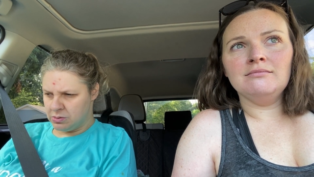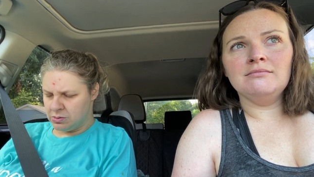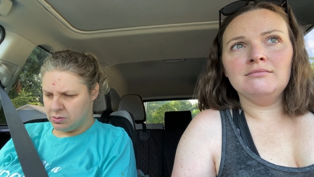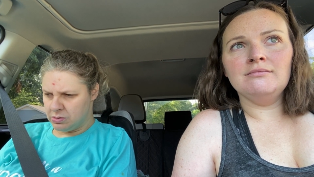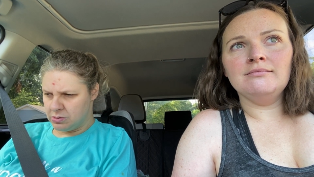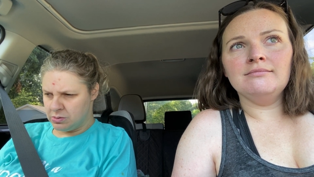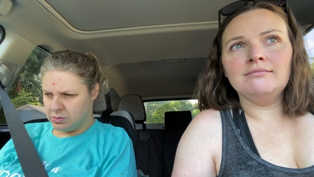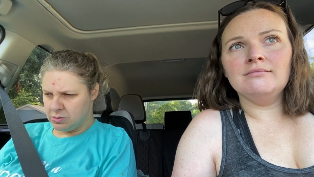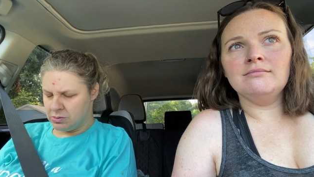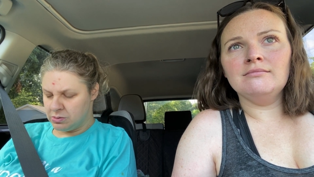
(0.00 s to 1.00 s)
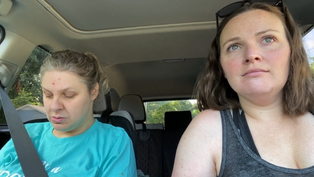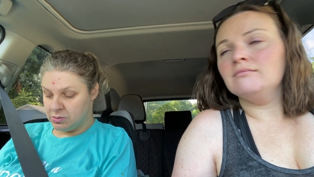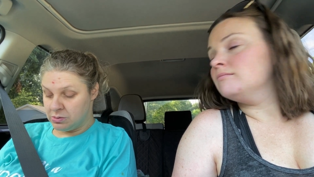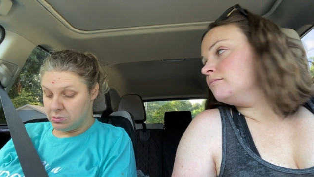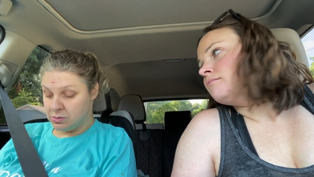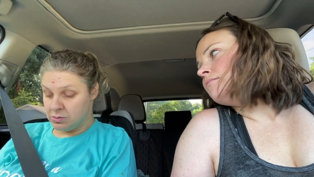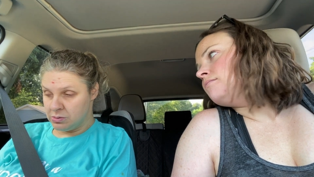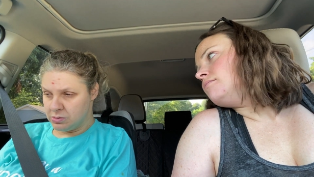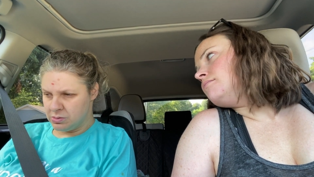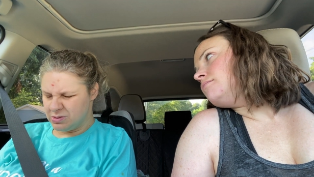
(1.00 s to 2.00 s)

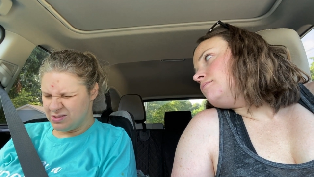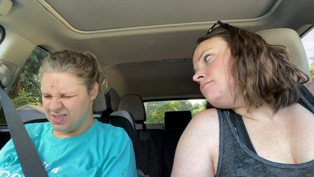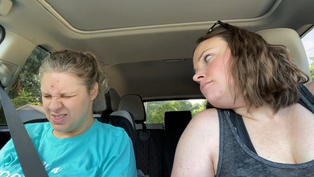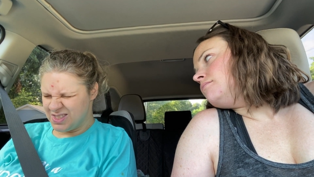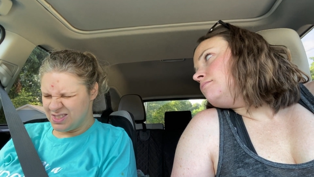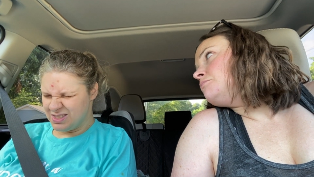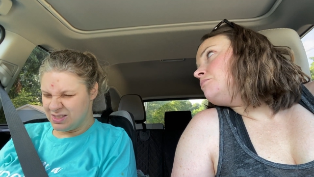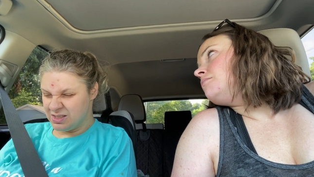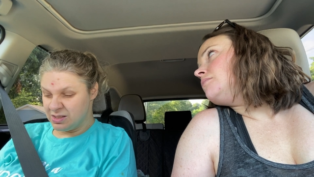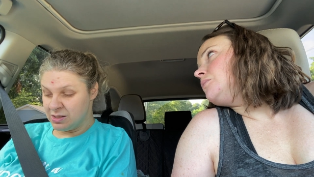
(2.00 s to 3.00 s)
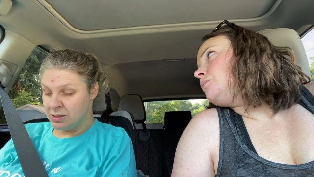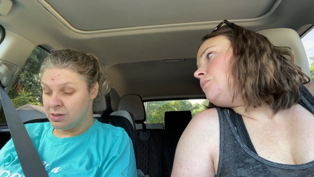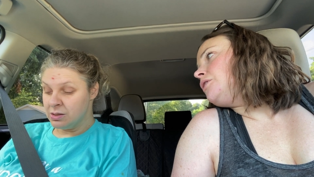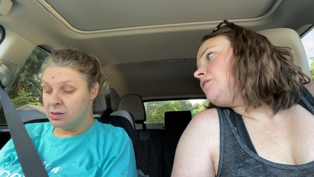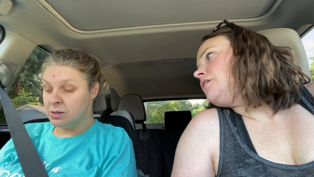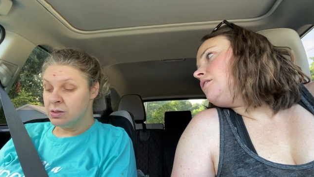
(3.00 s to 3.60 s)
[no speech]